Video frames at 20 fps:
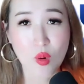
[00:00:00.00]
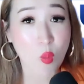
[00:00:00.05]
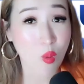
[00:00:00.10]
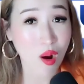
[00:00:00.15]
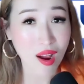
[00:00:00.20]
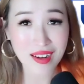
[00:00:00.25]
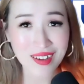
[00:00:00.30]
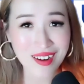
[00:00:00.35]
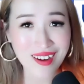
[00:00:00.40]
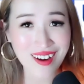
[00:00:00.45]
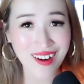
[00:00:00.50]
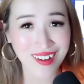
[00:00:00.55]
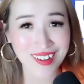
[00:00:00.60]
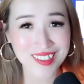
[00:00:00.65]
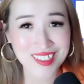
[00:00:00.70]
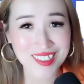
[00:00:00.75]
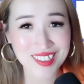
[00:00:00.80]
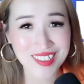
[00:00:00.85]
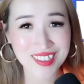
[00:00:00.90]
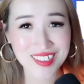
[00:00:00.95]
Why
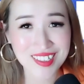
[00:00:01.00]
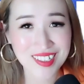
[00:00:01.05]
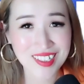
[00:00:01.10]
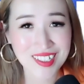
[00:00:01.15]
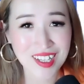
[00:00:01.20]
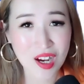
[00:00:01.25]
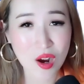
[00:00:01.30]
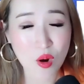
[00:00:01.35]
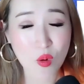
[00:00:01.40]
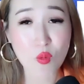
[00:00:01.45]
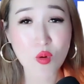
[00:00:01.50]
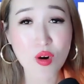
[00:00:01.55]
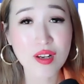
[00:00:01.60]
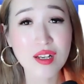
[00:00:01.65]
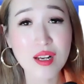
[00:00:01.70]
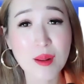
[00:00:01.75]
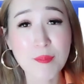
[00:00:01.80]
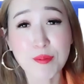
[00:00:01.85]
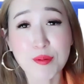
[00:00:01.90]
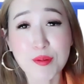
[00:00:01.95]
not? What
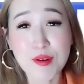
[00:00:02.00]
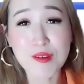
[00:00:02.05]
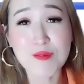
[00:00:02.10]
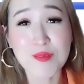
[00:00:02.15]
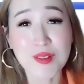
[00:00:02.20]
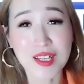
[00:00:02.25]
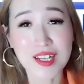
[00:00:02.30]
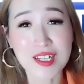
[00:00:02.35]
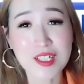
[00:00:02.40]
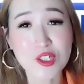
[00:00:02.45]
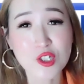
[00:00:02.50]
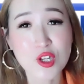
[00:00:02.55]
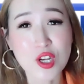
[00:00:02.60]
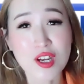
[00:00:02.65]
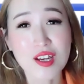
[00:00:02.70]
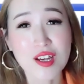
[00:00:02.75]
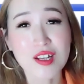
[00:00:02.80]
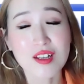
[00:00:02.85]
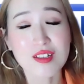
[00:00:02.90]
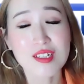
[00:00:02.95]
a privilege
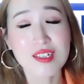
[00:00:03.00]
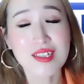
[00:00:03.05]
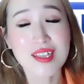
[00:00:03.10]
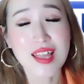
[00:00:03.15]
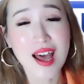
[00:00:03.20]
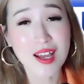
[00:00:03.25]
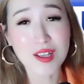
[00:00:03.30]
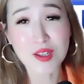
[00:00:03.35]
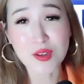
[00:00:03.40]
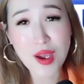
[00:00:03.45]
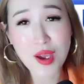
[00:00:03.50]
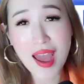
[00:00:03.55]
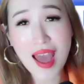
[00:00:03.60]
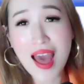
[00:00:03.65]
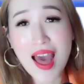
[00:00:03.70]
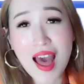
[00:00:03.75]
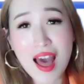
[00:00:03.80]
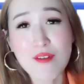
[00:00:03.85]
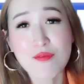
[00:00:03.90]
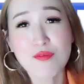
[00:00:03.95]
that you
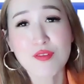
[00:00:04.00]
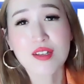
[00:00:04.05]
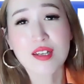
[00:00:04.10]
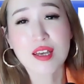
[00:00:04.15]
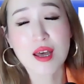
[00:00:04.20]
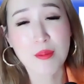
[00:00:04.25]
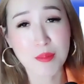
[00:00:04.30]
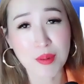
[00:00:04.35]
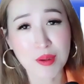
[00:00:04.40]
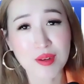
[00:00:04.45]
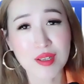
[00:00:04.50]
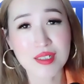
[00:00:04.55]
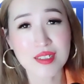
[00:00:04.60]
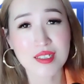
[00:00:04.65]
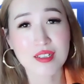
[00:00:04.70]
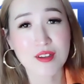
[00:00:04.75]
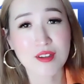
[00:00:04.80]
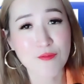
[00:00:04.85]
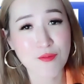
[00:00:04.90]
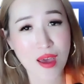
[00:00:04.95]
have a
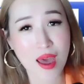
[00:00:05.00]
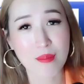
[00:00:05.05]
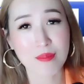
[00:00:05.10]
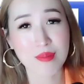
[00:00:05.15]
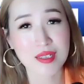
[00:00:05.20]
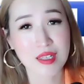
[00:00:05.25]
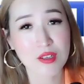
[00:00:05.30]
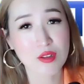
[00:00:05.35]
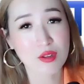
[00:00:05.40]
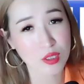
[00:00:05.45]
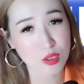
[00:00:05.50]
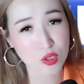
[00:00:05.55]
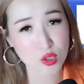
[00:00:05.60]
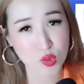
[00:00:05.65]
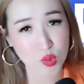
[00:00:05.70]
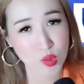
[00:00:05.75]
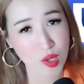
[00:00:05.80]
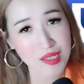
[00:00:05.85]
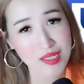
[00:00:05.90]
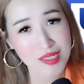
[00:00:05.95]
community, a family that you can
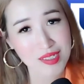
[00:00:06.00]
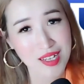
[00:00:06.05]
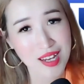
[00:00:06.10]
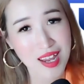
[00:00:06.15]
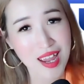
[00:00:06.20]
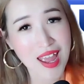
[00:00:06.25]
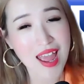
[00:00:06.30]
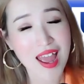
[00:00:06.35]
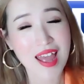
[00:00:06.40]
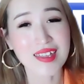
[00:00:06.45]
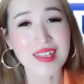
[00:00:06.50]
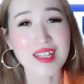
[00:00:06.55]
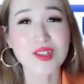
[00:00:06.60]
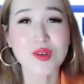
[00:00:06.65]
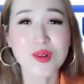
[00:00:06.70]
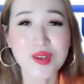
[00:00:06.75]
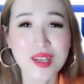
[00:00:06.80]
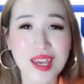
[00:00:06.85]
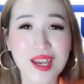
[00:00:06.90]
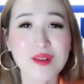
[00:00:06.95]
trust, and then
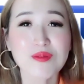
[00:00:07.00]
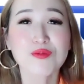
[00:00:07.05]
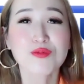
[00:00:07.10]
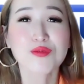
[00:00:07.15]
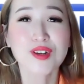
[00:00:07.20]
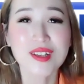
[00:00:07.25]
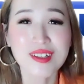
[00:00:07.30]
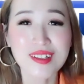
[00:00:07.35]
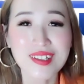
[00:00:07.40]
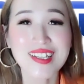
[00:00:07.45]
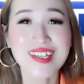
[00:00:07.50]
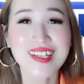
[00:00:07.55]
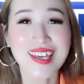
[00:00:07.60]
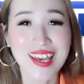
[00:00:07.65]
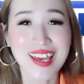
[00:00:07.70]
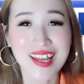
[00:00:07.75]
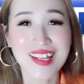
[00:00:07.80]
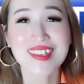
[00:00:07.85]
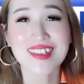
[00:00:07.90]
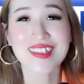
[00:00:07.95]
you can really
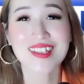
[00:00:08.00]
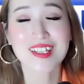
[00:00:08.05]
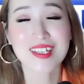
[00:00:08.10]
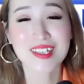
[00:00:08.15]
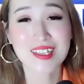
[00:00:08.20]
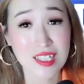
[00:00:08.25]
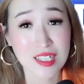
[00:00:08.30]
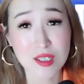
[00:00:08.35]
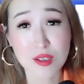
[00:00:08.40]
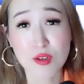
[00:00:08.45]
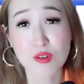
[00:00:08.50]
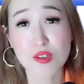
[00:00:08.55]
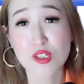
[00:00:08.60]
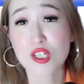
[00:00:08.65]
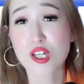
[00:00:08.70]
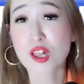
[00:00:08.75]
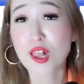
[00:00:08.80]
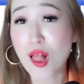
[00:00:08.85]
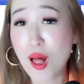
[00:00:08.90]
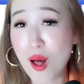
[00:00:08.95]
get the deals
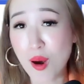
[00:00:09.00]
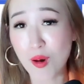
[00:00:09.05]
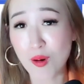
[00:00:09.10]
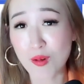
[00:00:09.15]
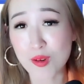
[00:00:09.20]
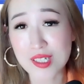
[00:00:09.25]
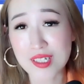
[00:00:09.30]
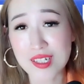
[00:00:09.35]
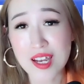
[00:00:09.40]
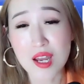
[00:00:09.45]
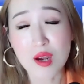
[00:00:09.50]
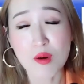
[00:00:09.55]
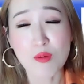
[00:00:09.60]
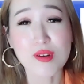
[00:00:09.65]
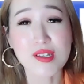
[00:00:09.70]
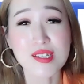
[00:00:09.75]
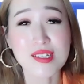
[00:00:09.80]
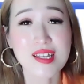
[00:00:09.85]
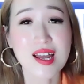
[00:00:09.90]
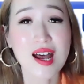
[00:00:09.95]
closed
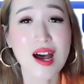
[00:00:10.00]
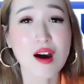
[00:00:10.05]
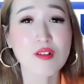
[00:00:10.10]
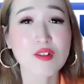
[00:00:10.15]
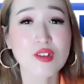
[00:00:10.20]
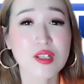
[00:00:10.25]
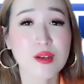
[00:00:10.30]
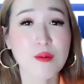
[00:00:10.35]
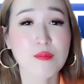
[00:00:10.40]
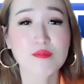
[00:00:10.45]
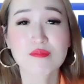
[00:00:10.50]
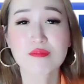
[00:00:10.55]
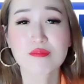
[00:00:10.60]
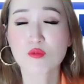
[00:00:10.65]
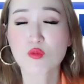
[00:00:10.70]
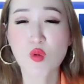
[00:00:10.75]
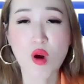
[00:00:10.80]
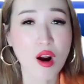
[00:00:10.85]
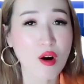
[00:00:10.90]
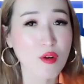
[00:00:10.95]
without a
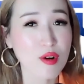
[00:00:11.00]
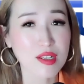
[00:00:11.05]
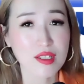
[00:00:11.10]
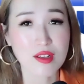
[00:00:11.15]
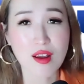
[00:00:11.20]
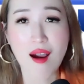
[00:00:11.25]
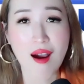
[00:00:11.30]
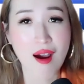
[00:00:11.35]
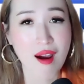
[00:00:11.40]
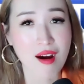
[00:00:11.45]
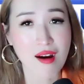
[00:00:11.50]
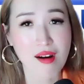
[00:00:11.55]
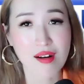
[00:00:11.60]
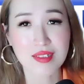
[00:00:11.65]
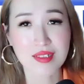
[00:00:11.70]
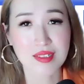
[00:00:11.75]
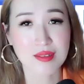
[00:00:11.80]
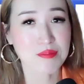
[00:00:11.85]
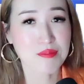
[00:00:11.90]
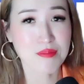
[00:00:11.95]
worried
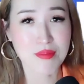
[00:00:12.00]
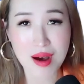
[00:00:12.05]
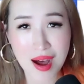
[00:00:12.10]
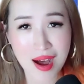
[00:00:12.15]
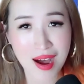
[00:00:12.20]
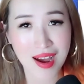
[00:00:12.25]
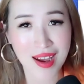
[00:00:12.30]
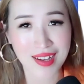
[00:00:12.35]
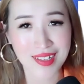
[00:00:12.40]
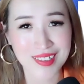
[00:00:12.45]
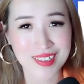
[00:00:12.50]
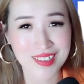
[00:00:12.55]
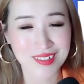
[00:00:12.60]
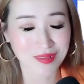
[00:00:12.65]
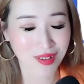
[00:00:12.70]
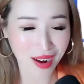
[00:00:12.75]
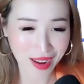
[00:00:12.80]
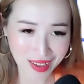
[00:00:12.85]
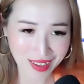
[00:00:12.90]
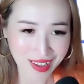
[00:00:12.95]
heart and mind,
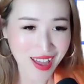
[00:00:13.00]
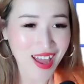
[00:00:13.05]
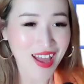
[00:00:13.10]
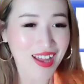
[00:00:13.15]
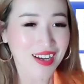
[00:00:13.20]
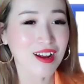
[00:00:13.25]
right?